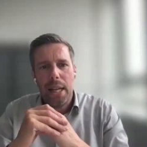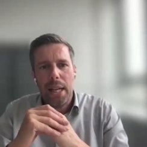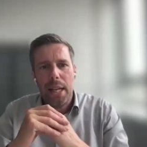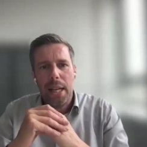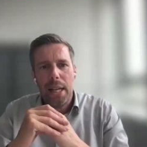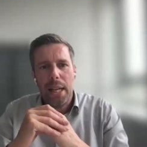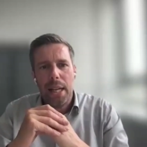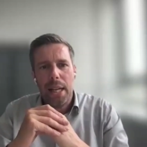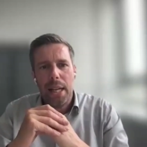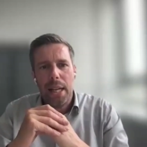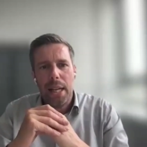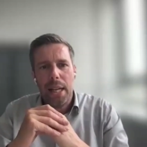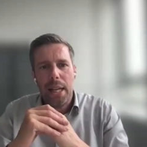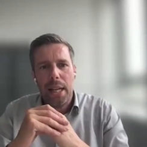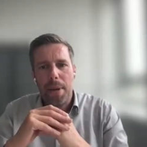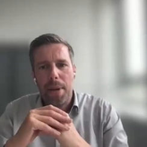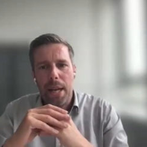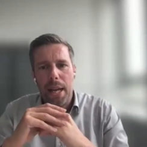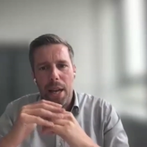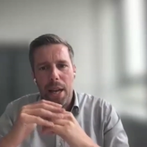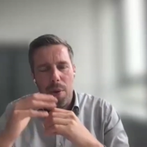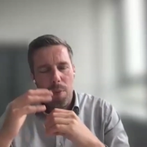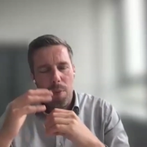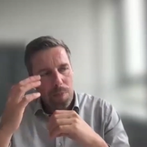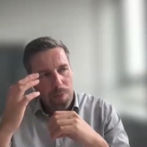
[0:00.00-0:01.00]

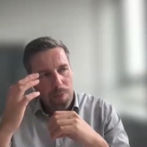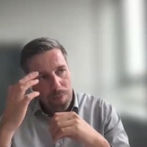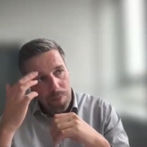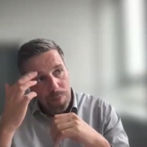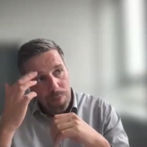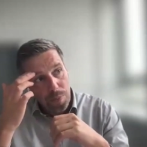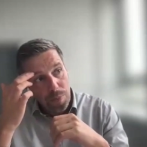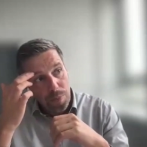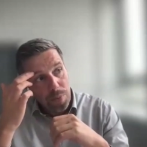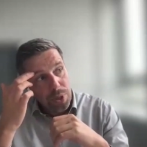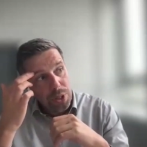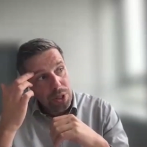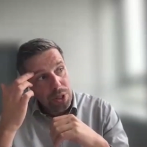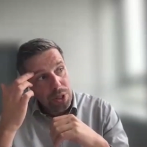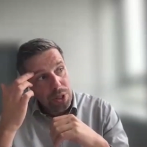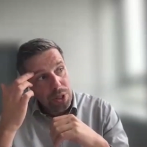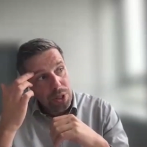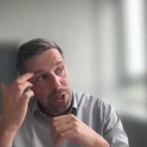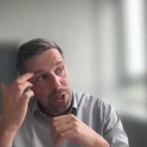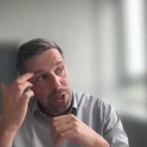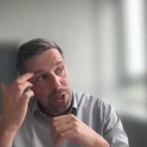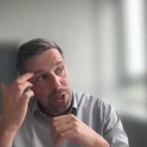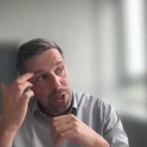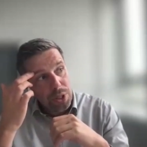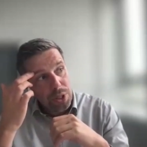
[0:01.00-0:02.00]
And we
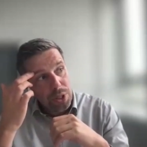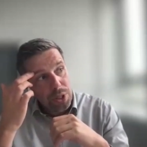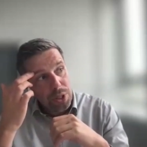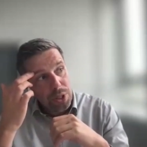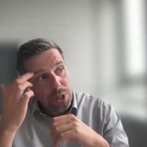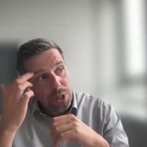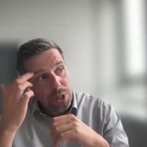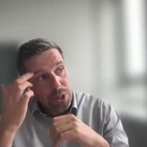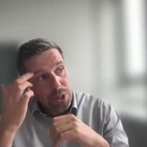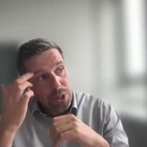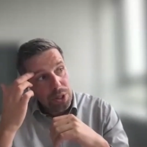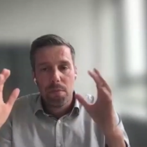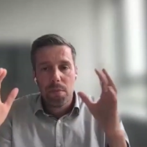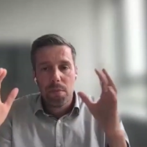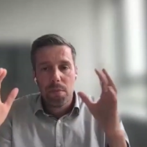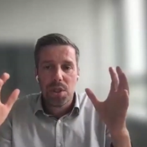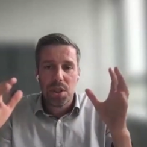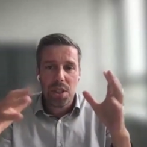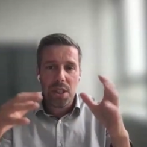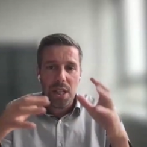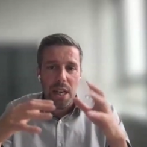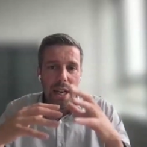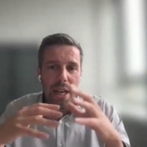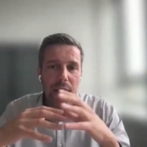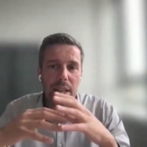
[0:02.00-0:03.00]
started
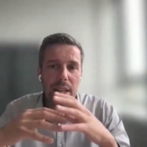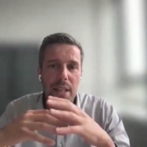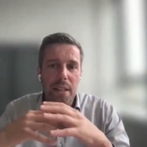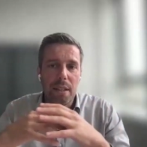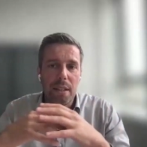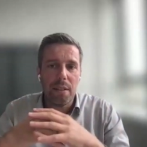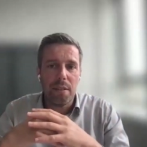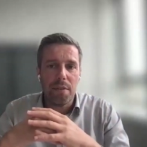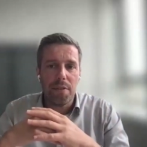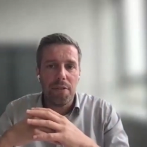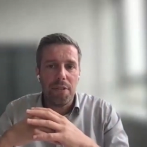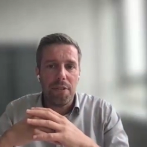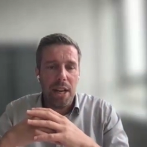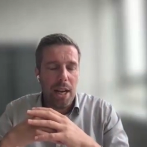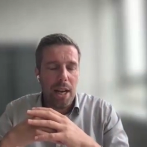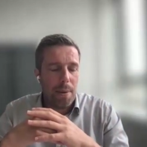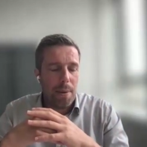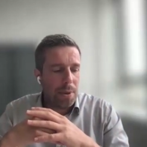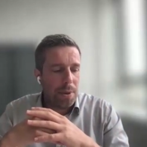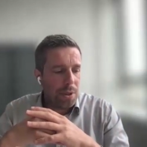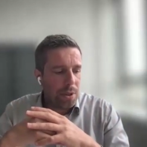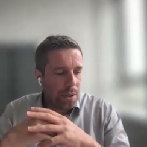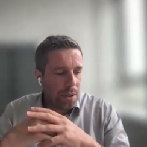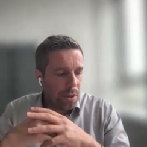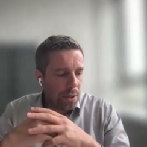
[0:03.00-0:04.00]
staining
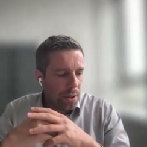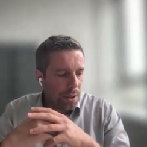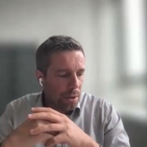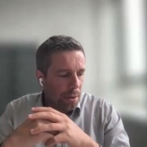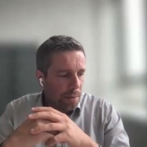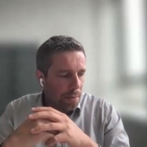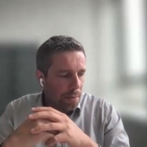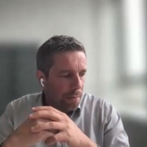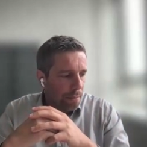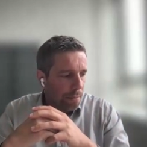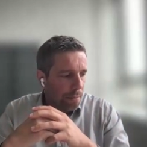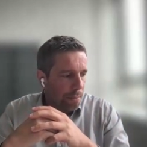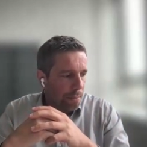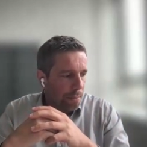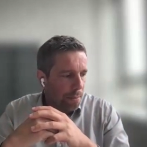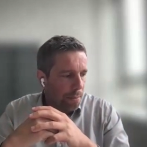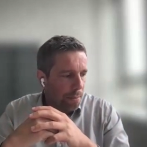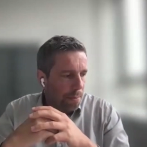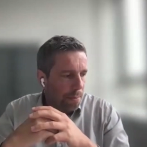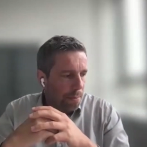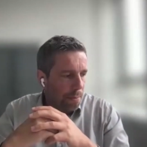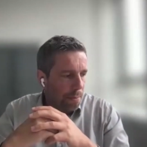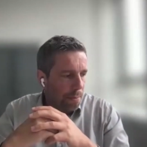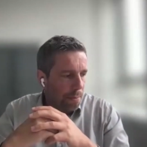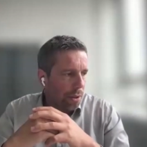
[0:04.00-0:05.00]
fibers
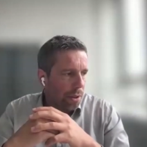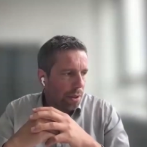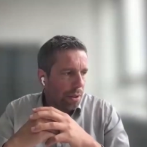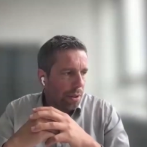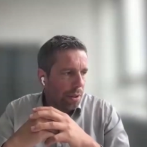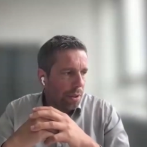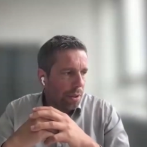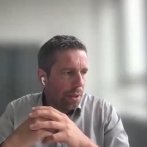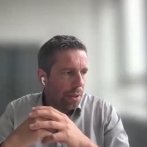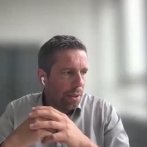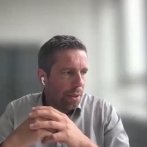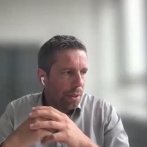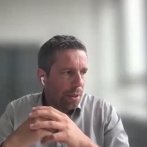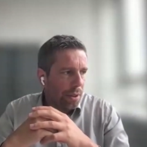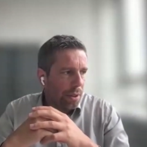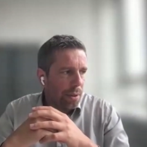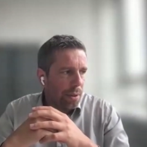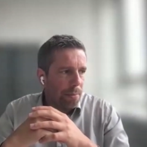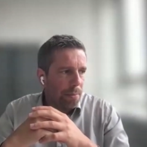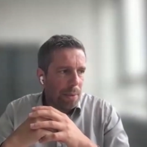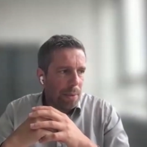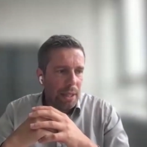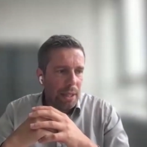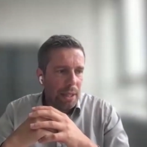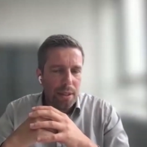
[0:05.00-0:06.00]
based on
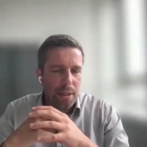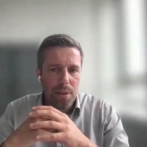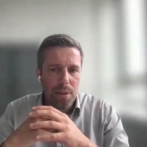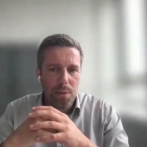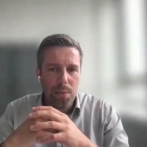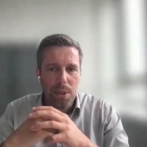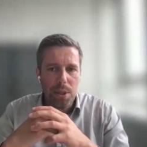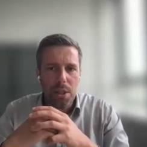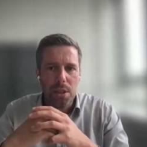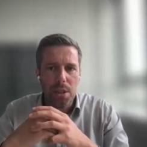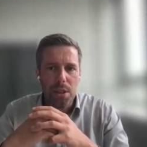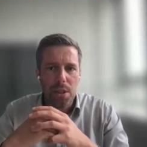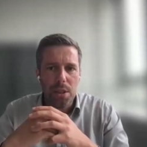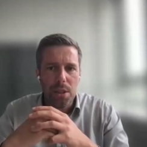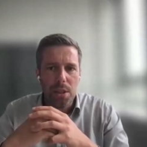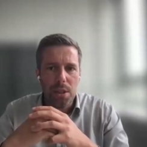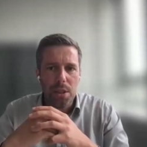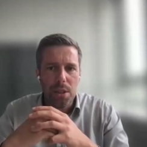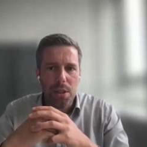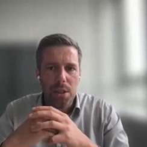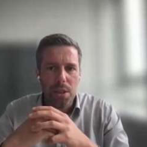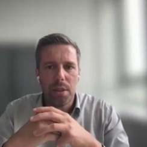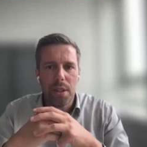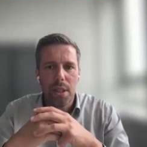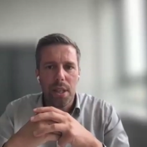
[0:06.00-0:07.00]
a method which is
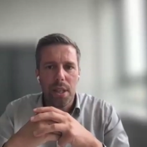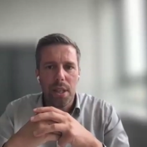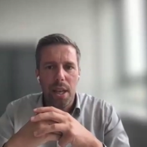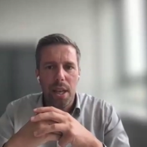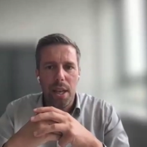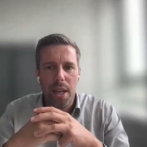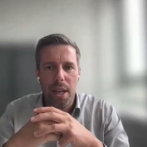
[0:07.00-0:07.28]
called